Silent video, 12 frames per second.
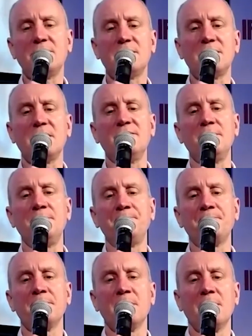you, Stephen,
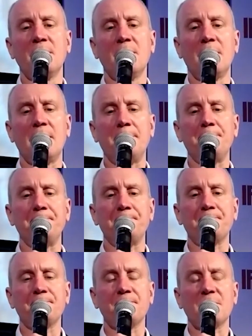from
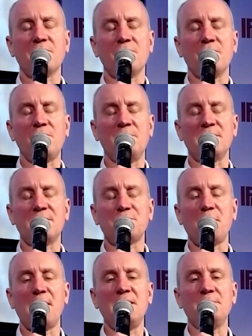an
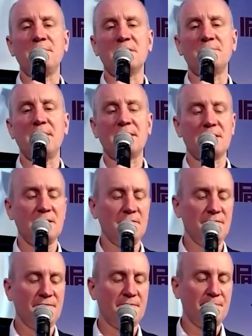Australian
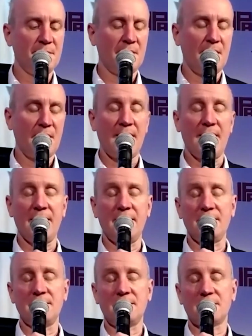perspective,
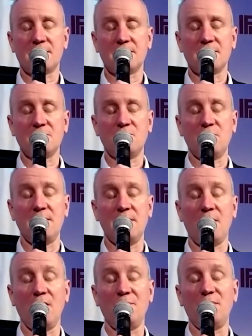as we
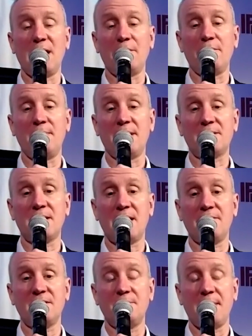hope we are about to
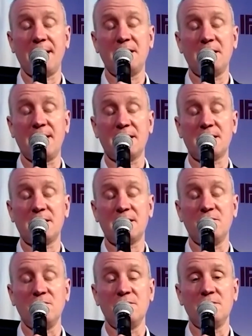have a debate about
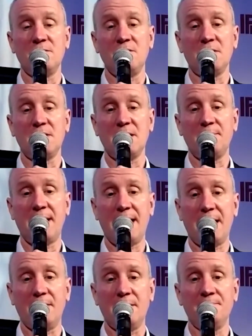civil nuclear
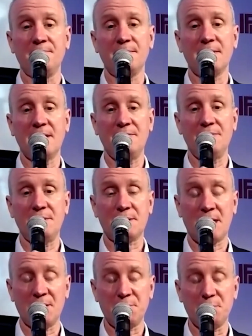power in this
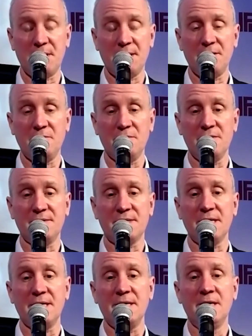country, and you would have
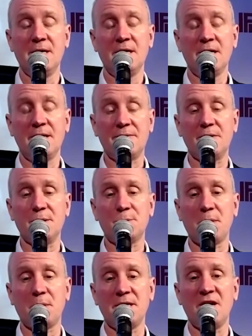seen that the
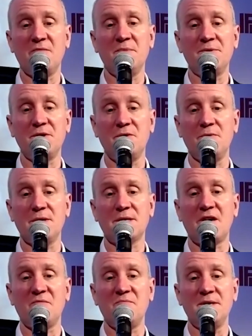Australian government, the US
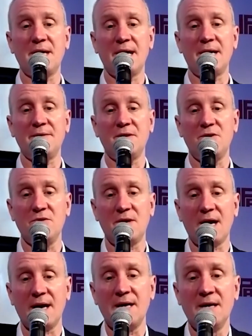government and the
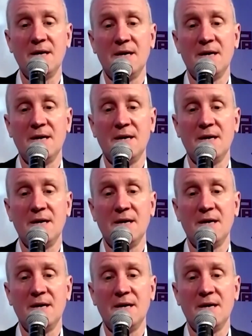UK